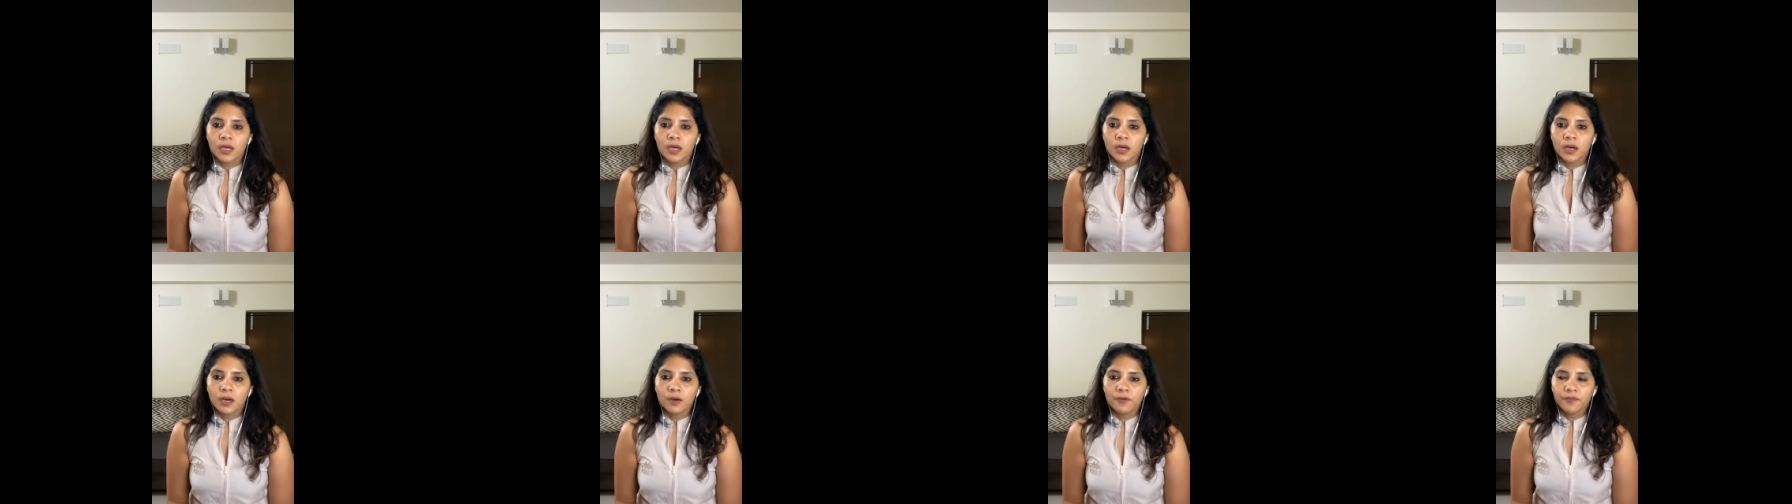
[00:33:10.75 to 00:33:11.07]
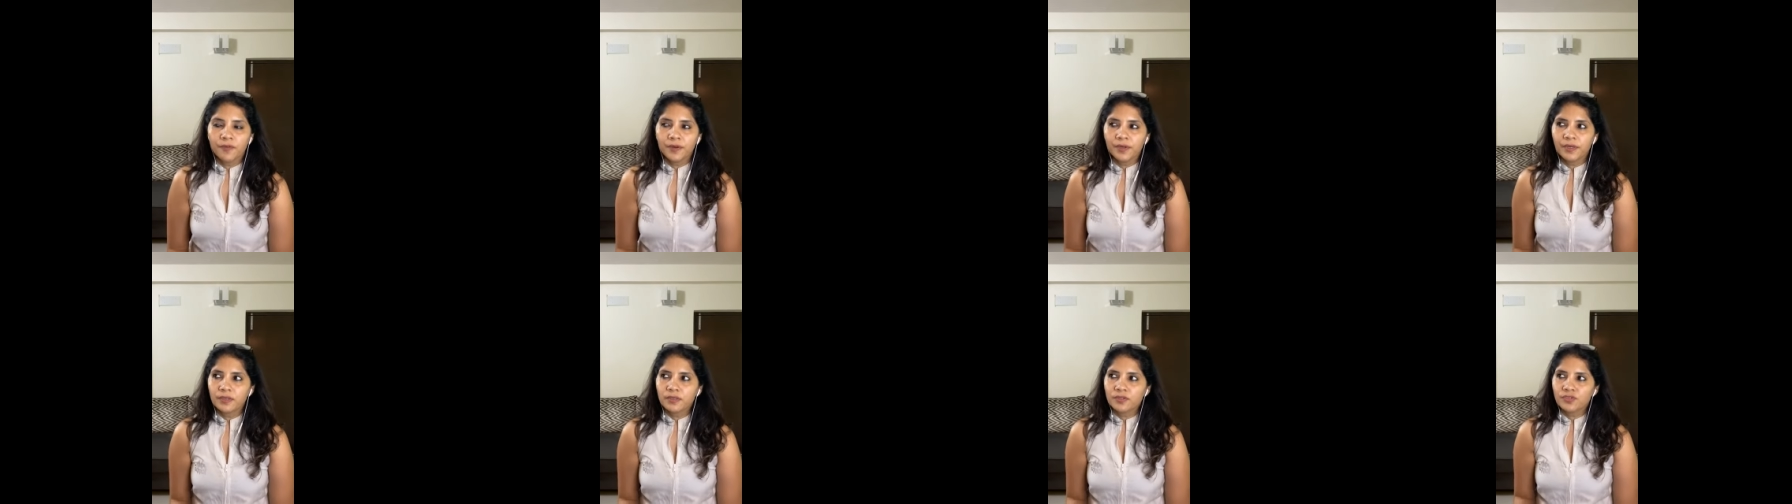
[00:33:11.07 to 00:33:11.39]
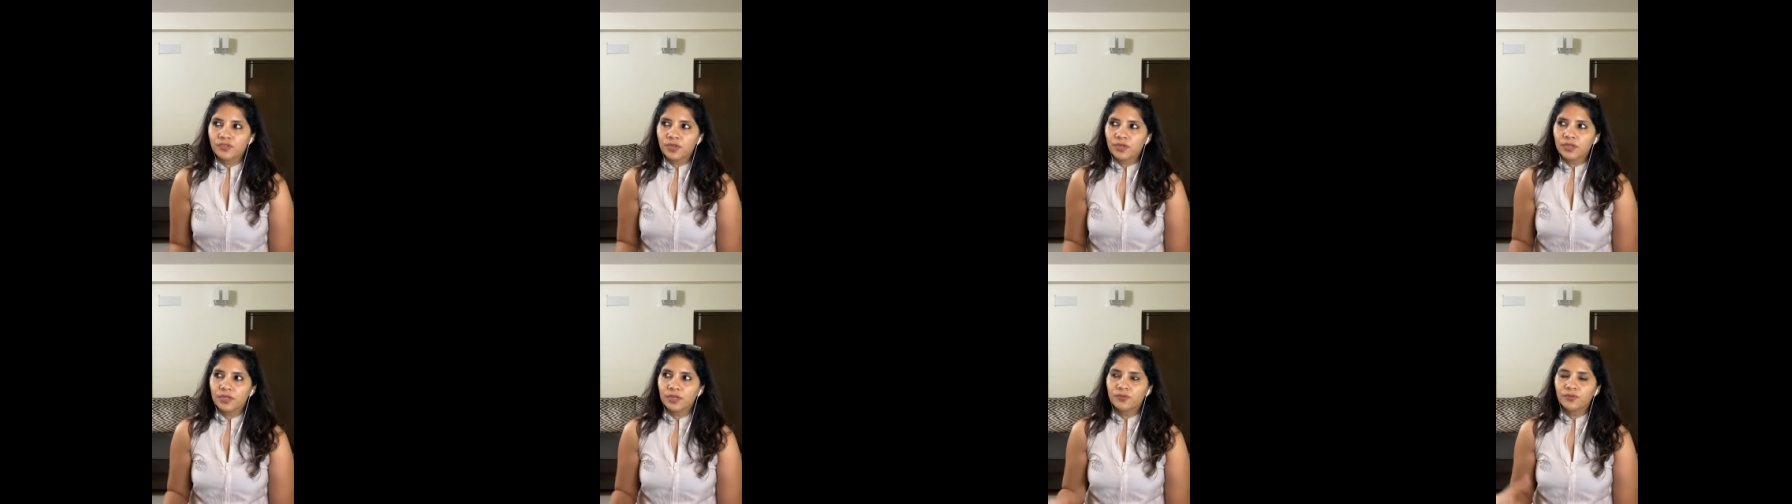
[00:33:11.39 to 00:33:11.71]
A fitness
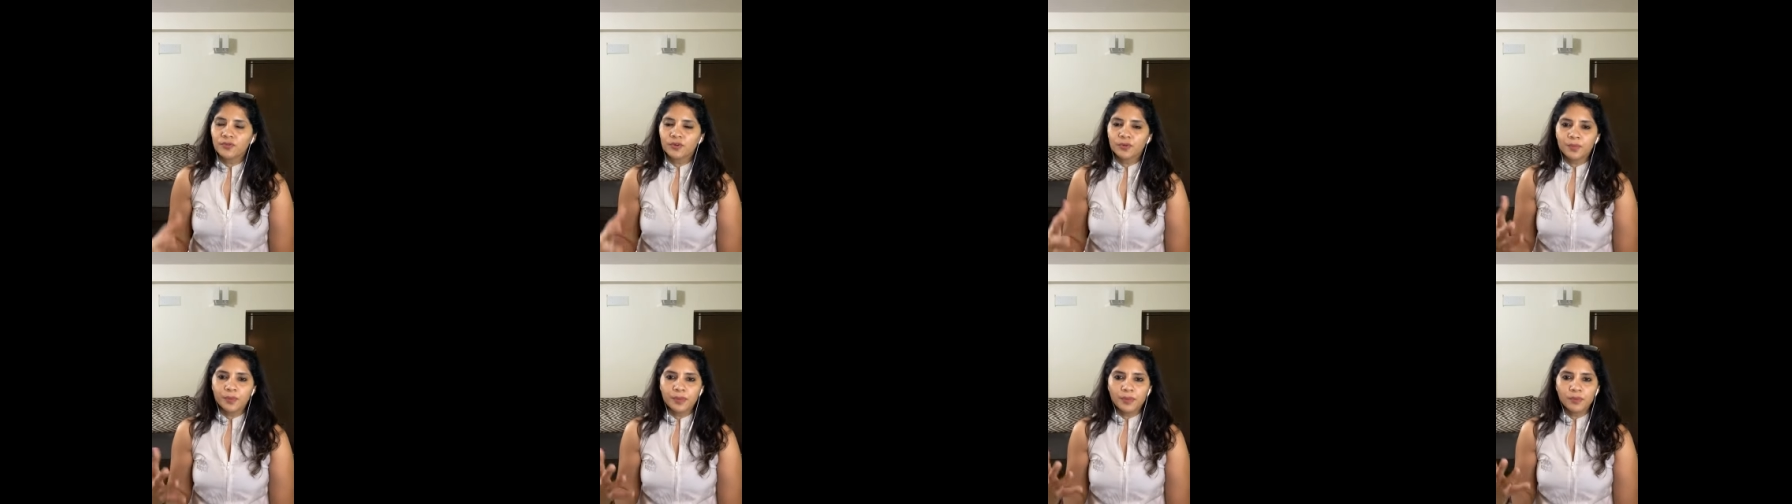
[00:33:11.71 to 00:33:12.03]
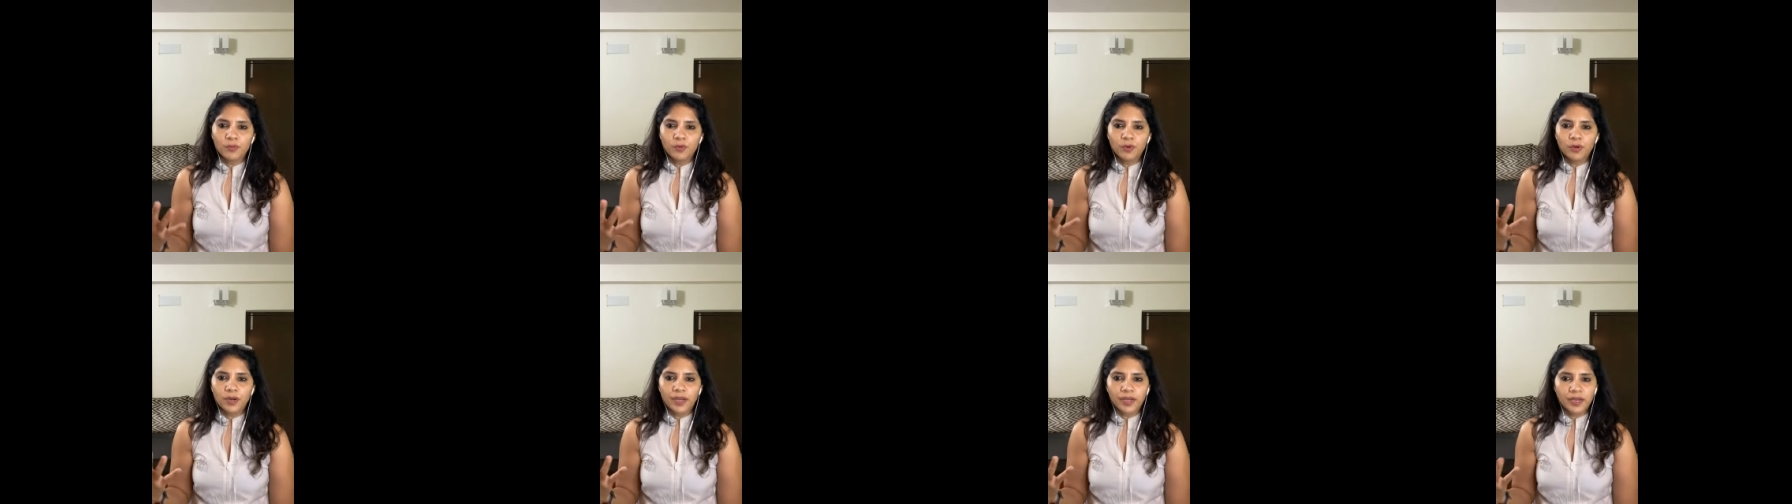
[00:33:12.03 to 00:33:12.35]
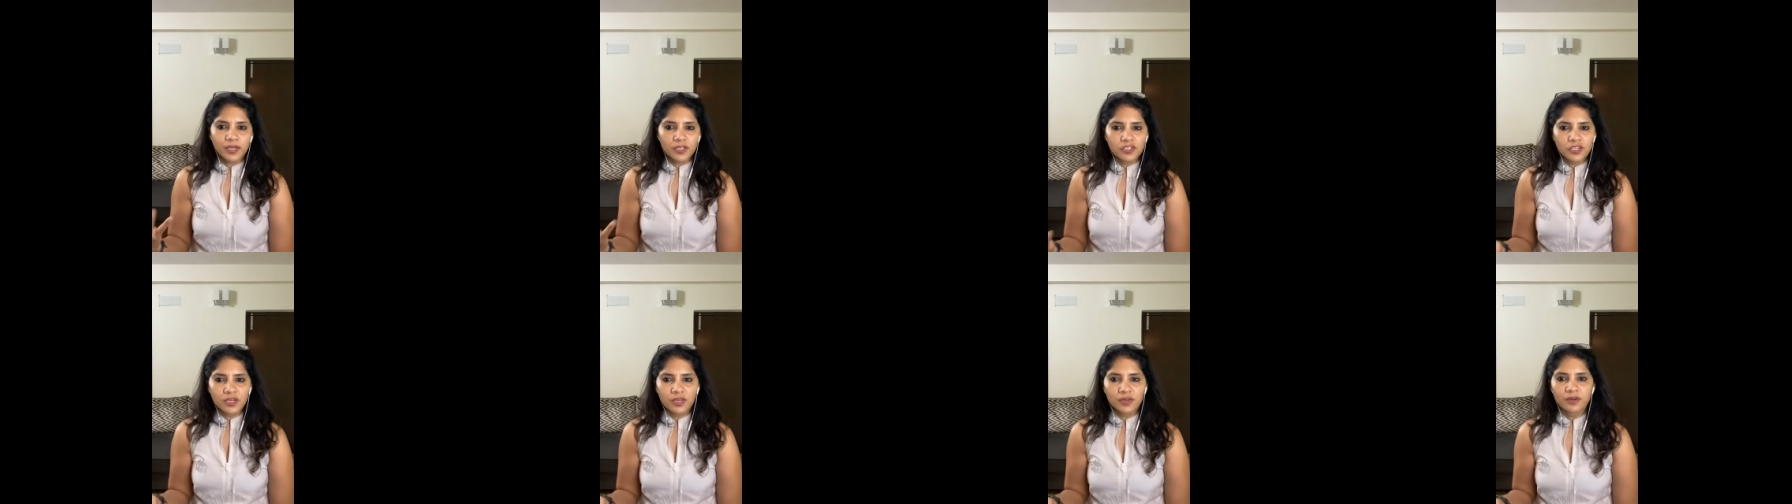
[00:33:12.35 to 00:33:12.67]
trainer would be more
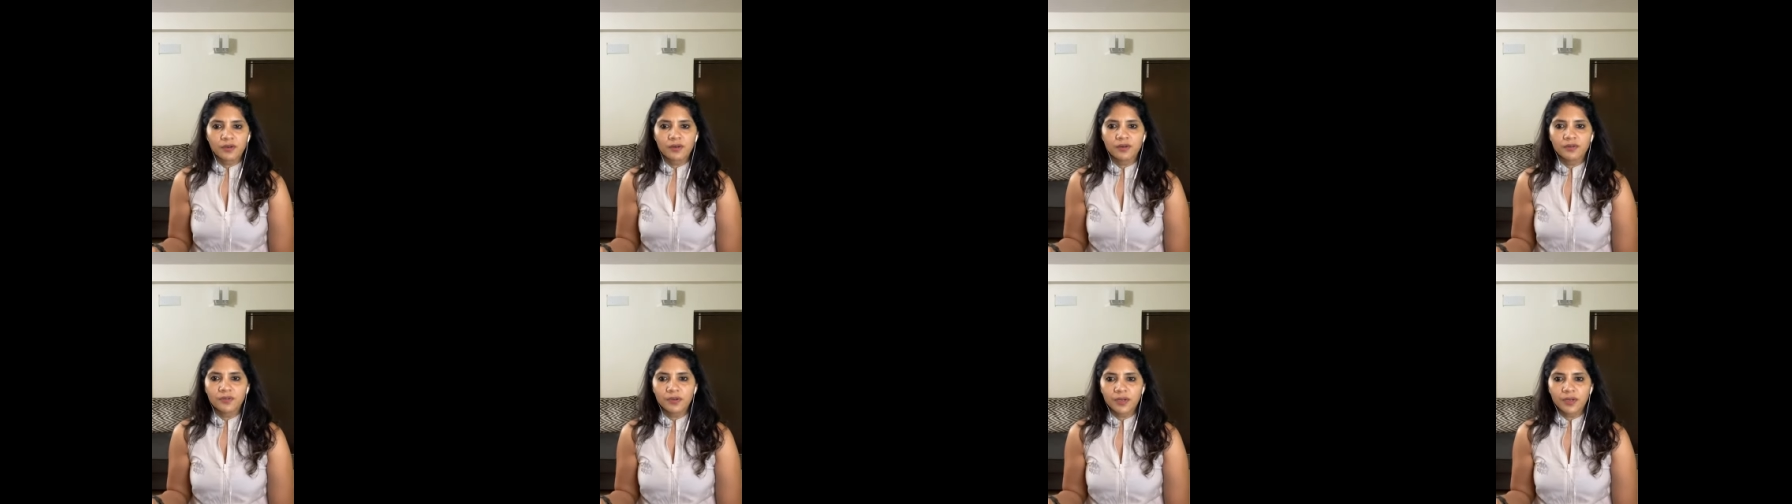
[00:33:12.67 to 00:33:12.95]
like a general